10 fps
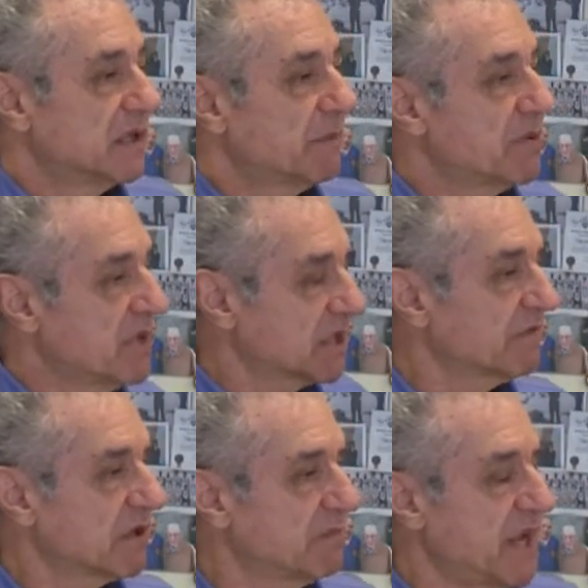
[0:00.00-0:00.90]
the
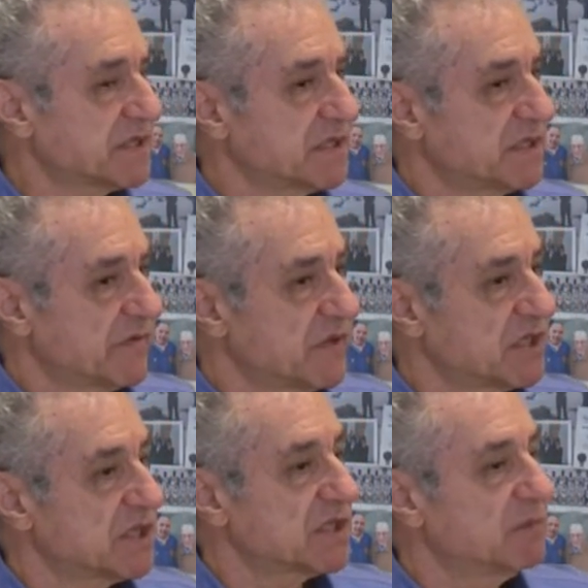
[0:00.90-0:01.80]
productive capacities of the
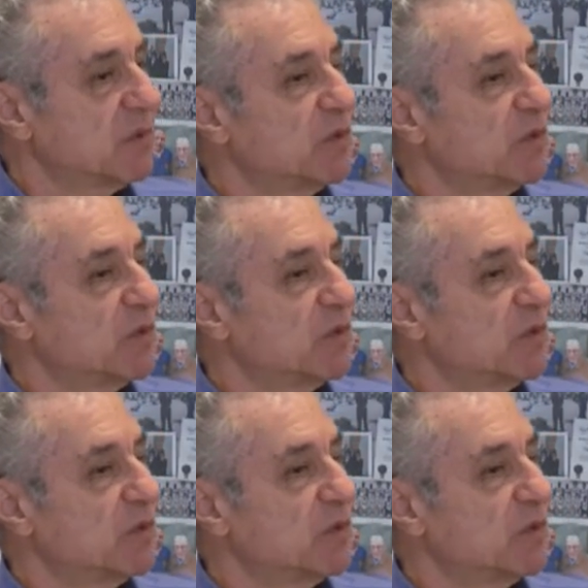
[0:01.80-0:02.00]
system